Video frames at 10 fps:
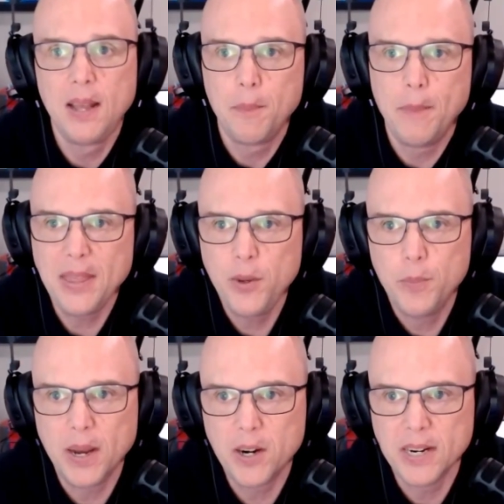Matthew
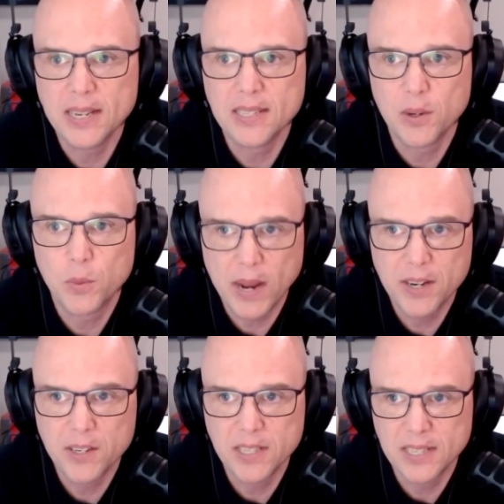Butterick is a
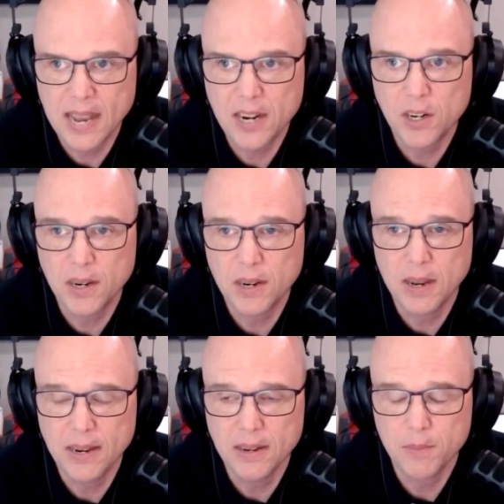writer, designer,
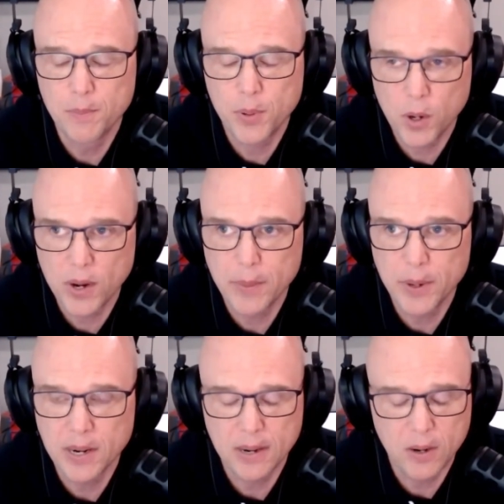and a
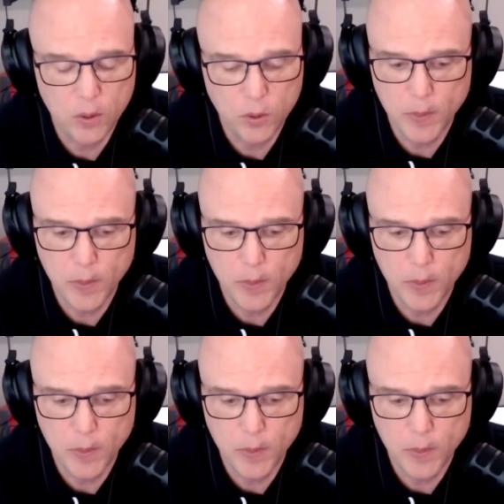programmer who's